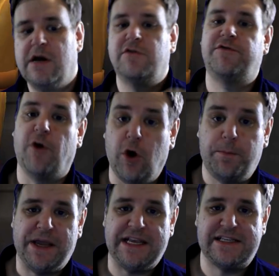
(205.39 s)

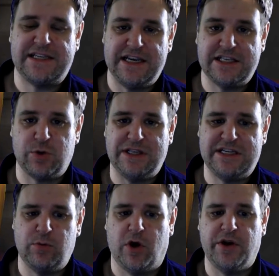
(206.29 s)
4-piece tier
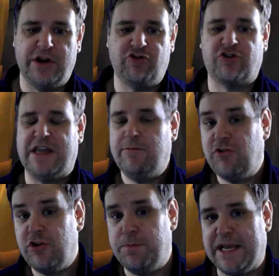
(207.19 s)
21 and just keep
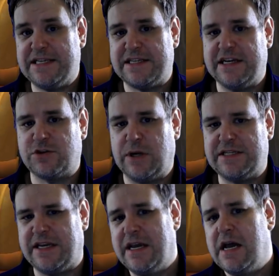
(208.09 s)
2-piece tier
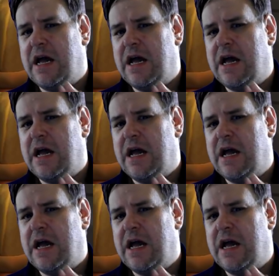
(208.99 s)
20?